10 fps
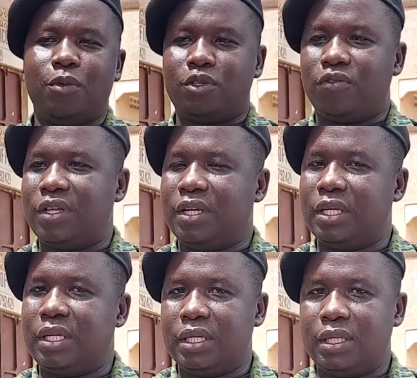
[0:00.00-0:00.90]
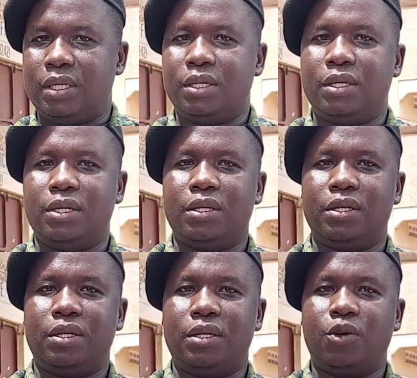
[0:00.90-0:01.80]
Most of the
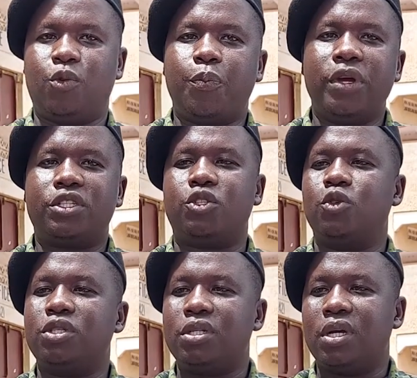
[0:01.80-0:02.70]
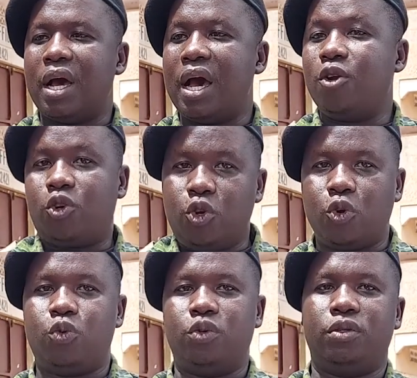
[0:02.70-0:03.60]
equipments used are not
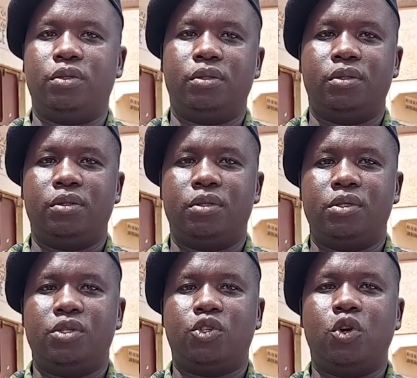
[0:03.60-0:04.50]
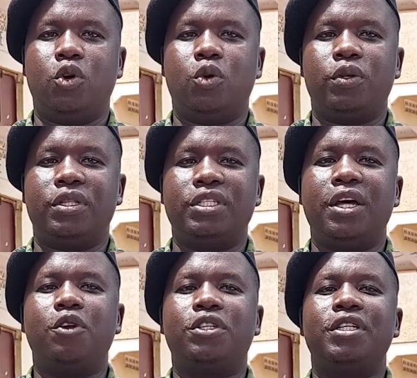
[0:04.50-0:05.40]
known, so these
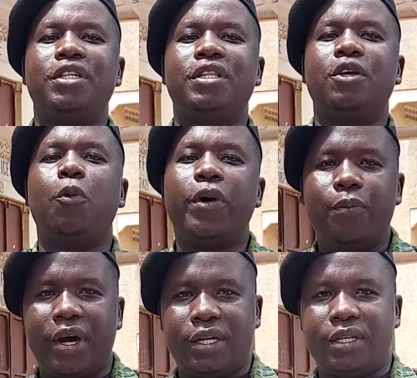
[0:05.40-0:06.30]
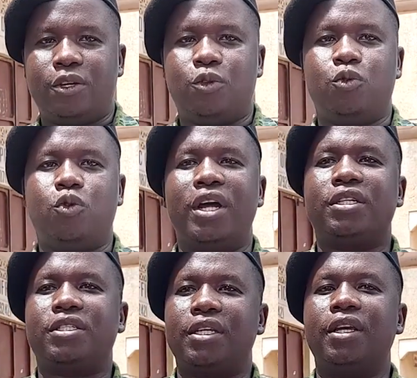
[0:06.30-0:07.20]
are not in the open market that you go
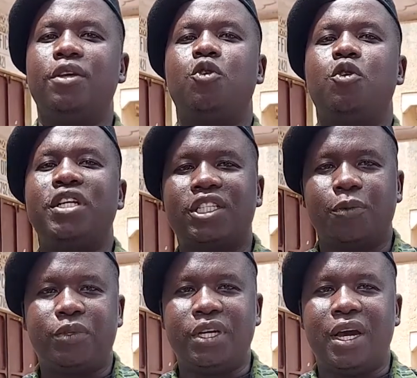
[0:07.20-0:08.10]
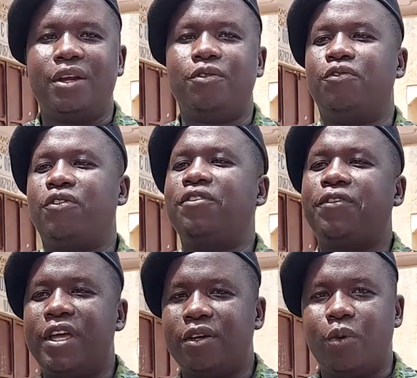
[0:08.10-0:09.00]
and say you're intercepting and
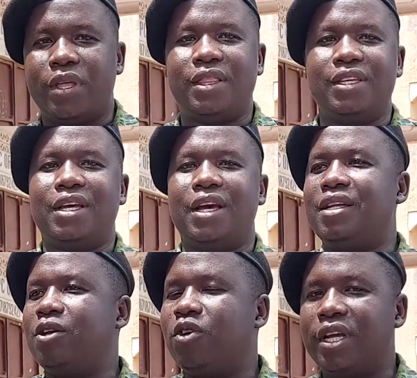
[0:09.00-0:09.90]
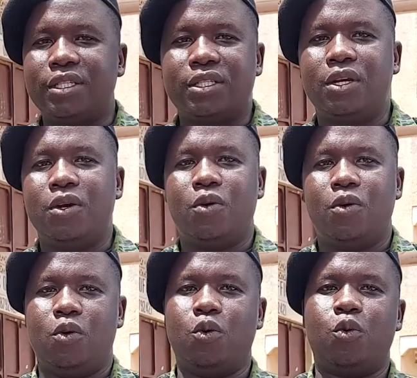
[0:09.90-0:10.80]
verifying whether these are illegal nets
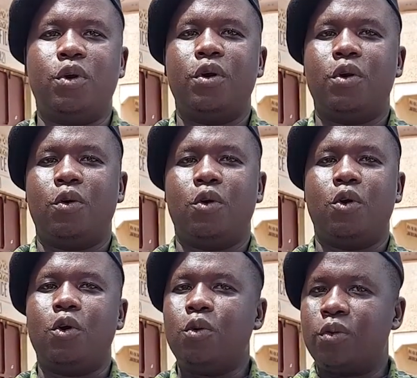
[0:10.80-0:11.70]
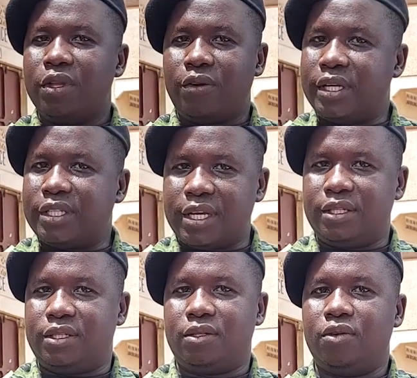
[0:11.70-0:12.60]
or the right
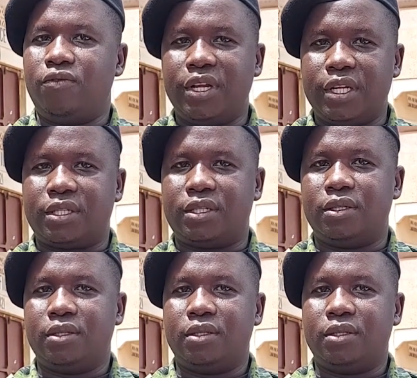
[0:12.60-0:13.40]
size of nets.